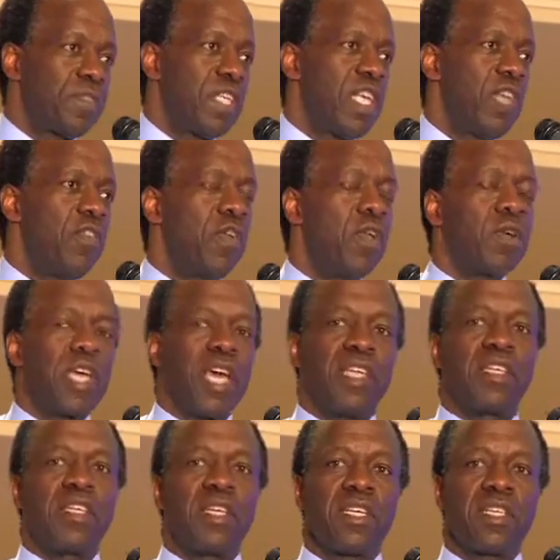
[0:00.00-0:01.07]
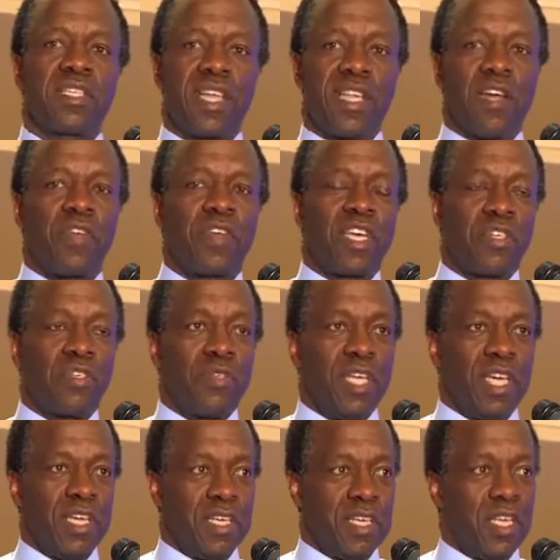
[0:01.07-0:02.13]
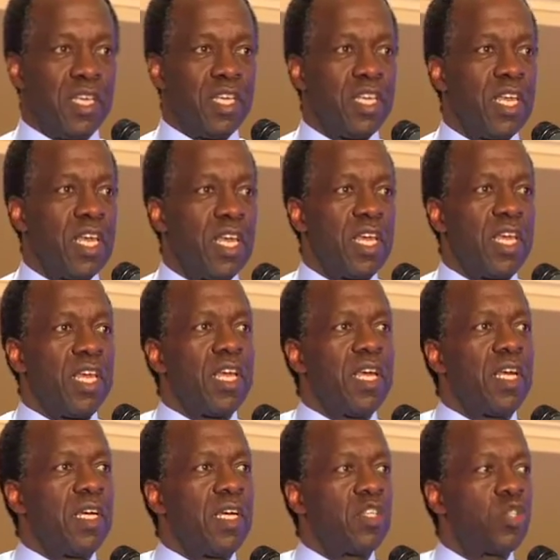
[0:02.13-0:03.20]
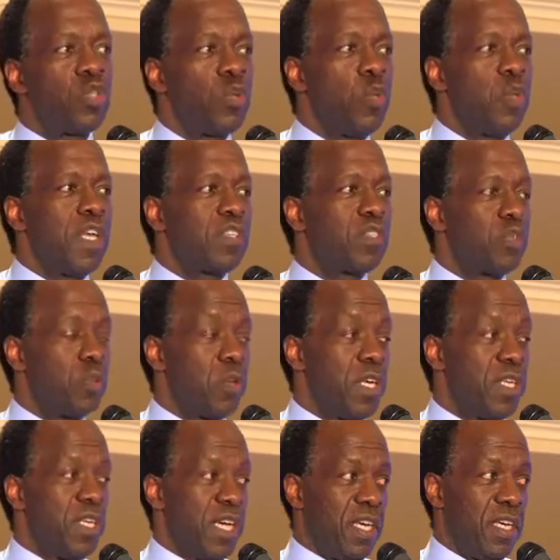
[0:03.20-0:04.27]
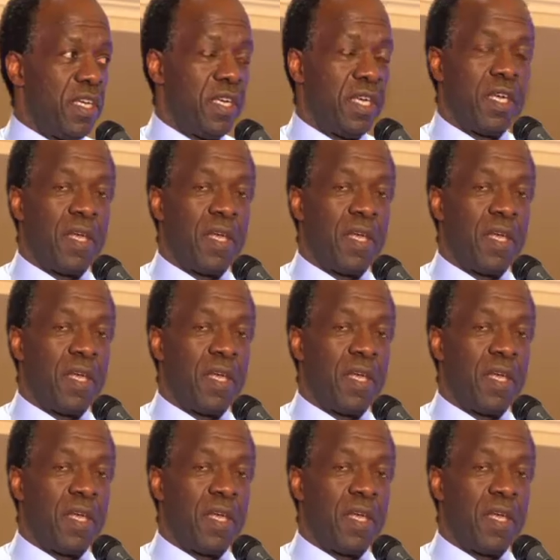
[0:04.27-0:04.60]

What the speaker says: if you look at South Africa today, 2 weeks to a day,